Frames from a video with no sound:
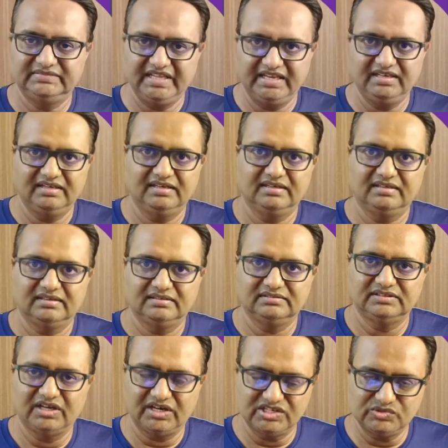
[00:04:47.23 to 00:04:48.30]
then
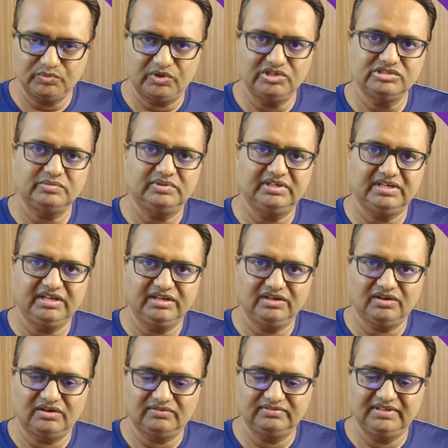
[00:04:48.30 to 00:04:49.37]
the
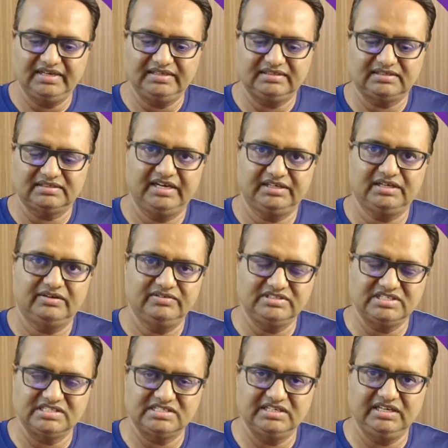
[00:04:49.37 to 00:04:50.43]
responsibility of that data
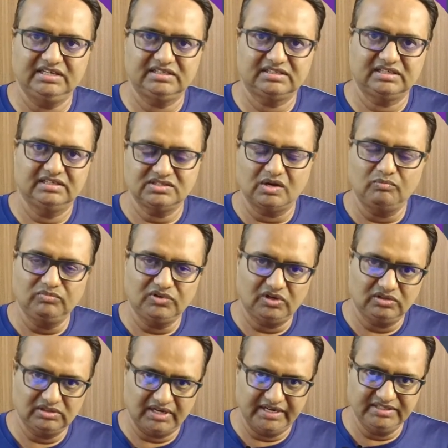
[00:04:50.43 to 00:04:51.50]
which is leaked is come
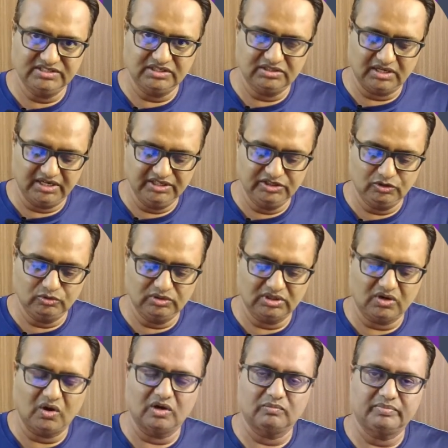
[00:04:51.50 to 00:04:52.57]
down either to
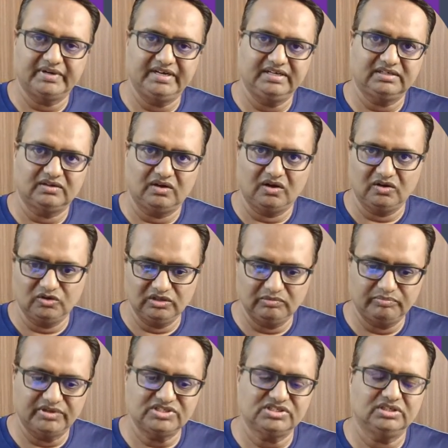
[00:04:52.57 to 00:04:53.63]
the corporate or to
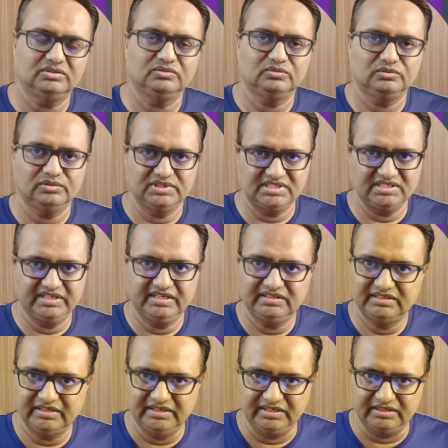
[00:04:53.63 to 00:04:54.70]
the person who has
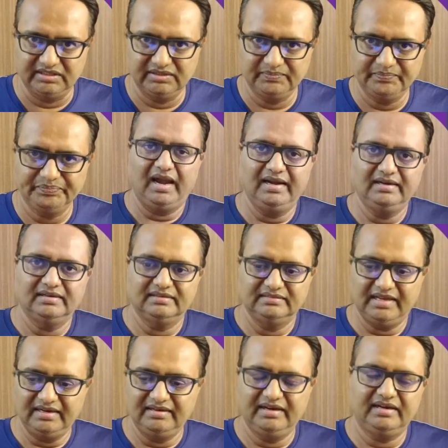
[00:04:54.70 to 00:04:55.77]
leaked the data. And
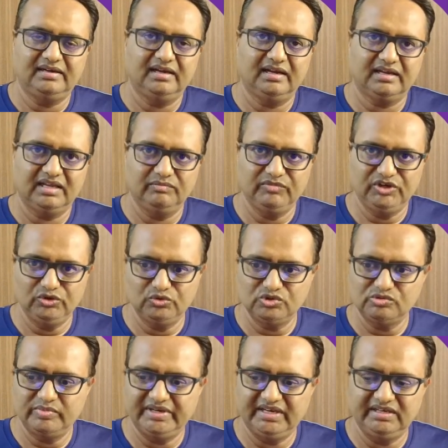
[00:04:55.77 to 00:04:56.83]
that data can be
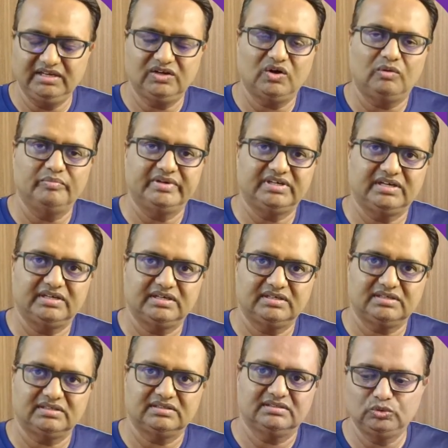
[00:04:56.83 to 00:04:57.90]
used by any
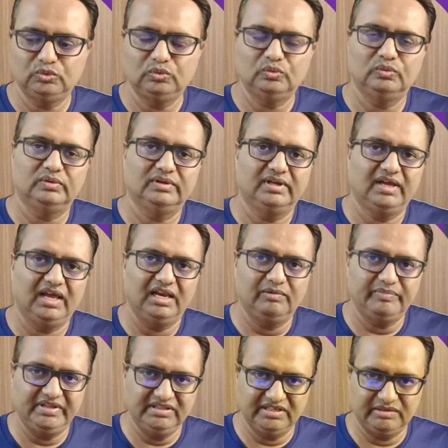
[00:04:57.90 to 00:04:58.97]
competitor to
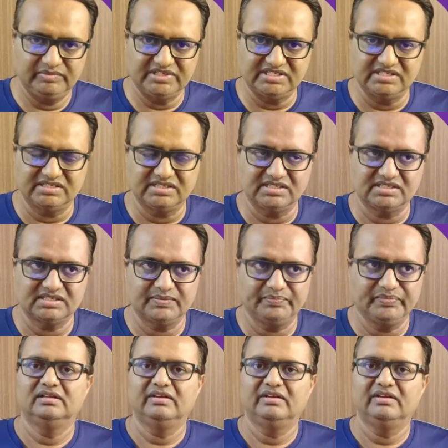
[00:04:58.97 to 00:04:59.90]
help in their businesses.